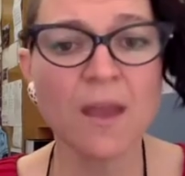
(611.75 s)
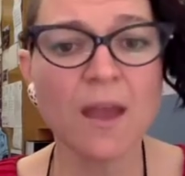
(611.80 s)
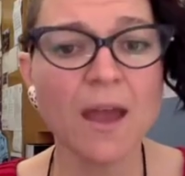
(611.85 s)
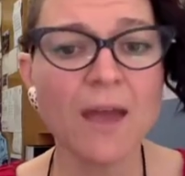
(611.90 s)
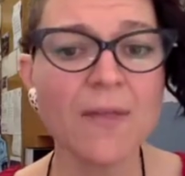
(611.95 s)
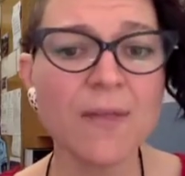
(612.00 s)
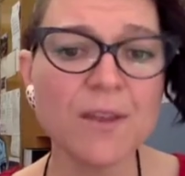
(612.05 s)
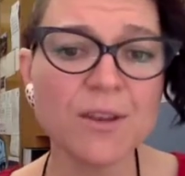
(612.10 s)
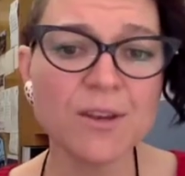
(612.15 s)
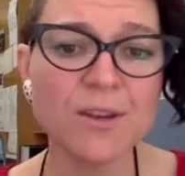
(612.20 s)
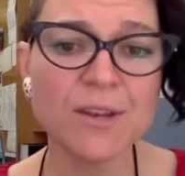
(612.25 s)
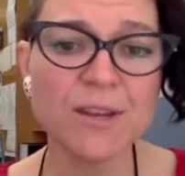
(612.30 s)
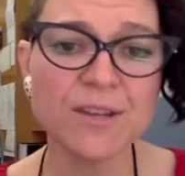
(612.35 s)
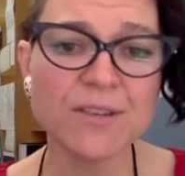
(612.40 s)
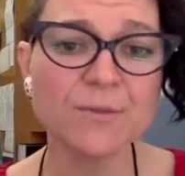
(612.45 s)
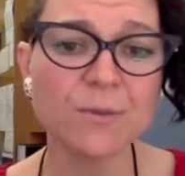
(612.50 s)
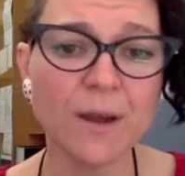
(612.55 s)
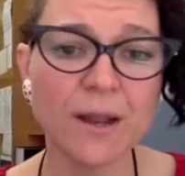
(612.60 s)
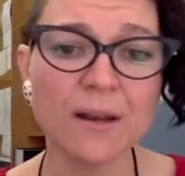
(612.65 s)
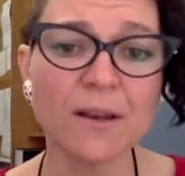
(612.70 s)
And then you need
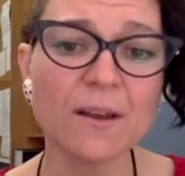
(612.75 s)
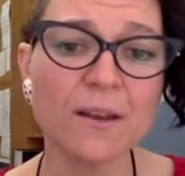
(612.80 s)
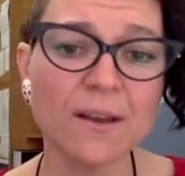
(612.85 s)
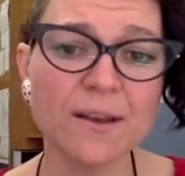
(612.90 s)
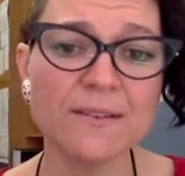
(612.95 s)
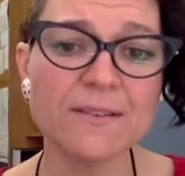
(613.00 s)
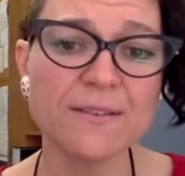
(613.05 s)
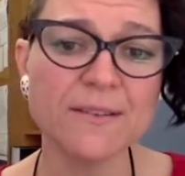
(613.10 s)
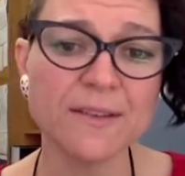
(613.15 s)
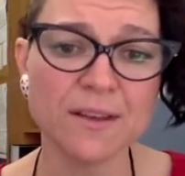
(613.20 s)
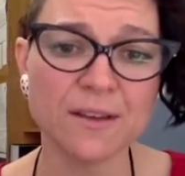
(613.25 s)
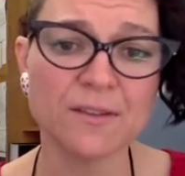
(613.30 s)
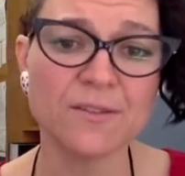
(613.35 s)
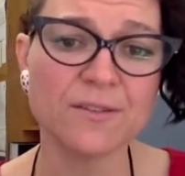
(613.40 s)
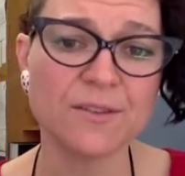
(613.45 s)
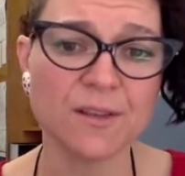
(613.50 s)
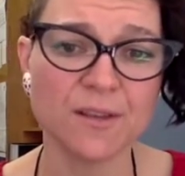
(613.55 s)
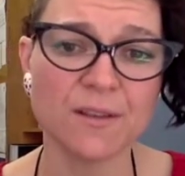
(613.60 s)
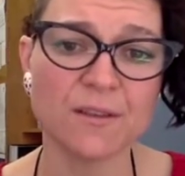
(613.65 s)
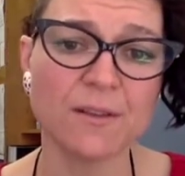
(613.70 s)
to analyse the
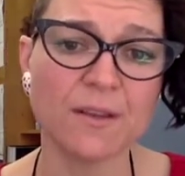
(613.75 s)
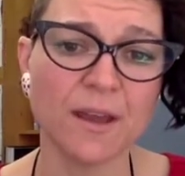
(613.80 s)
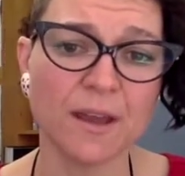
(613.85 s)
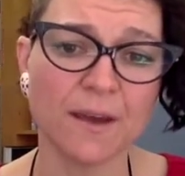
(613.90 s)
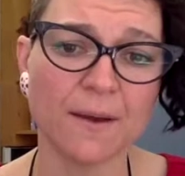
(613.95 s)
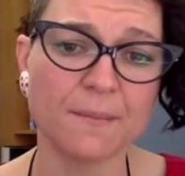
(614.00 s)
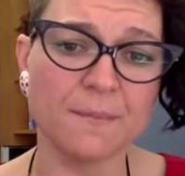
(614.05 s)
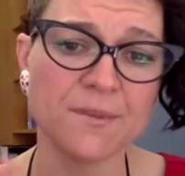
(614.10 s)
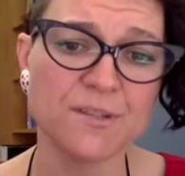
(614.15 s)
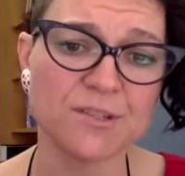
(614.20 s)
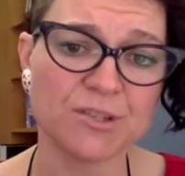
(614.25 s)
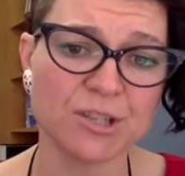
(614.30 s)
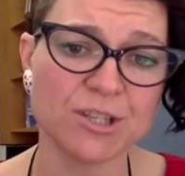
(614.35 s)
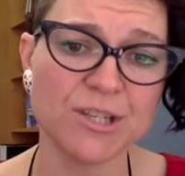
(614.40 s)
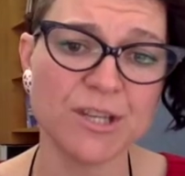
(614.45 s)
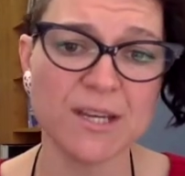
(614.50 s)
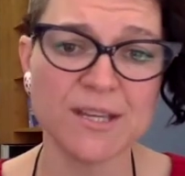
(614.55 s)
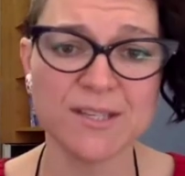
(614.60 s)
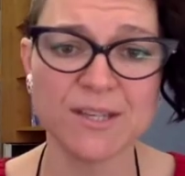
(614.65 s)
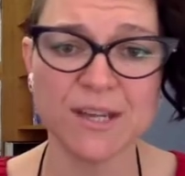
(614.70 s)

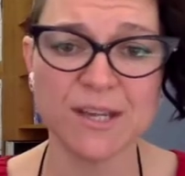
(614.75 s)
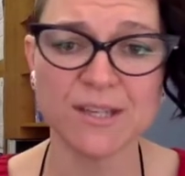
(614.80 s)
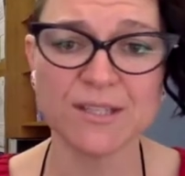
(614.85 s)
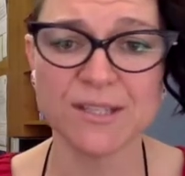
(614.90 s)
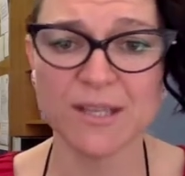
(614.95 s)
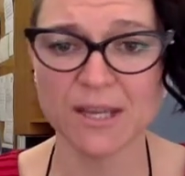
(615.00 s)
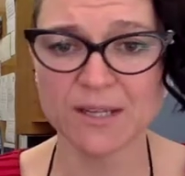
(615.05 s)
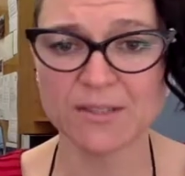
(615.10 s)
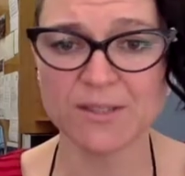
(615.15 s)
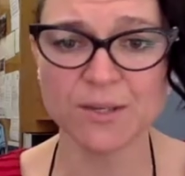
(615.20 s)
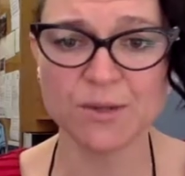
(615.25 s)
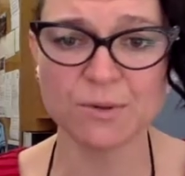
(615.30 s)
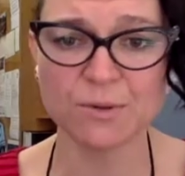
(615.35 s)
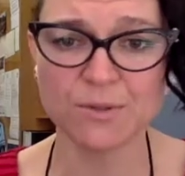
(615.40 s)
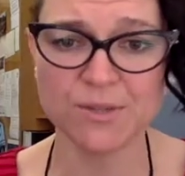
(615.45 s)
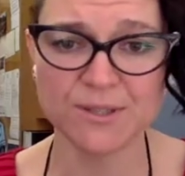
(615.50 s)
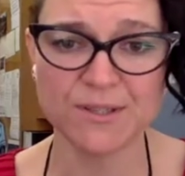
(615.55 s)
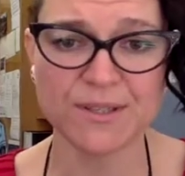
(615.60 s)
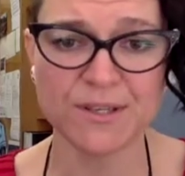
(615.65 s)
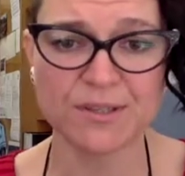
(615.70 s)
strategic and tactical
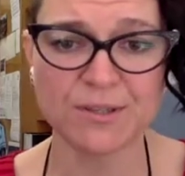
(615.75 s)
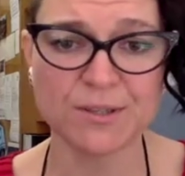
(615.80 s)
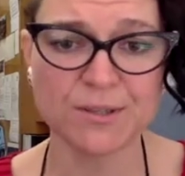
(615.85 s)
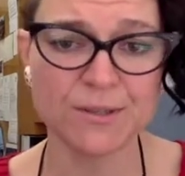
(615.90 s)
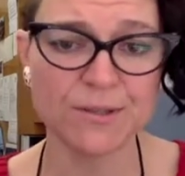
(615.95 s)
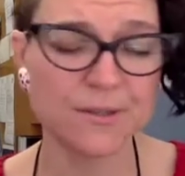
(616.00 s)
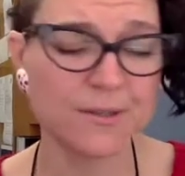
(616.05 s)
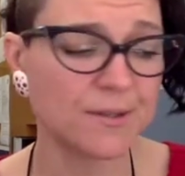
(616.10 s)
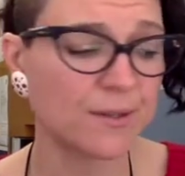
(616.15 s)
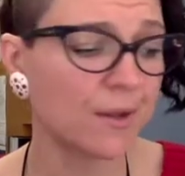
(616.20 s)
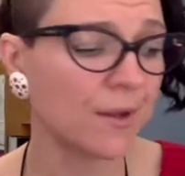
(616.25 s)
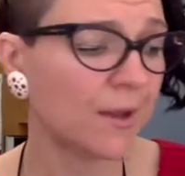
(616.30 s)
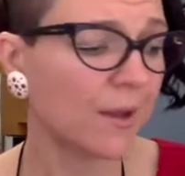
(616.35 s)
decisions